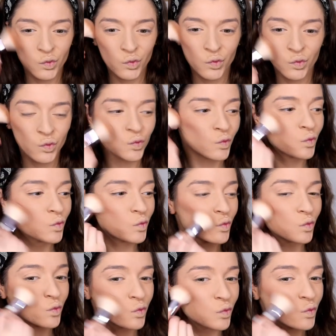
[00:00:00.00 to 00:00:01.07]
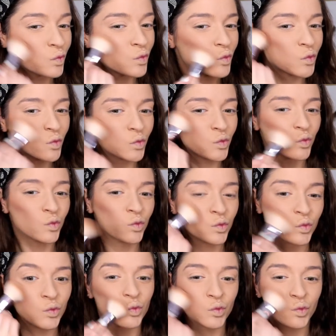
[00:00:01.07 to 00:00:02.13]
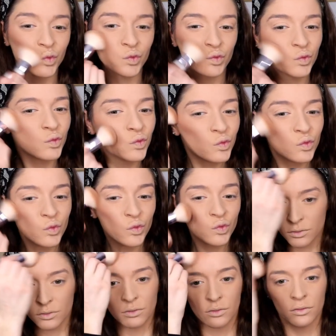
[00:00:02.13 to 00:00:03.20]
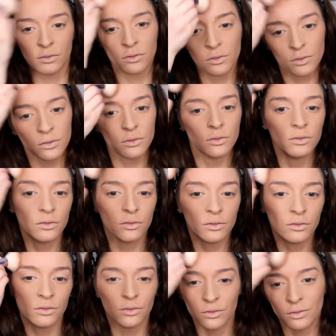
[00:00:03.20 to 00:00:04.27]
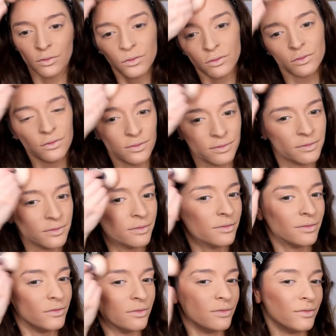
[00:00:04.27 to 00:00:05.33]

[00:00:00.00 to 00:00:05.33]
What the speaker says: (silence)